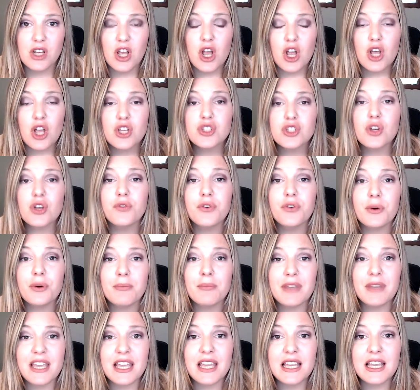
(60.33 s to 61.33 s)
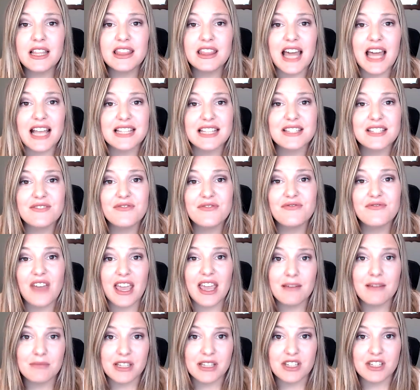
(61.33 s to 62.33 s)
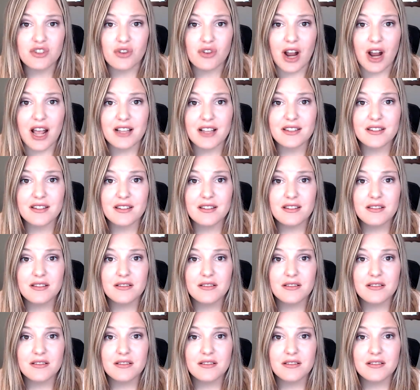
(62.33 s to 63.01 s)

So for me, that's family stress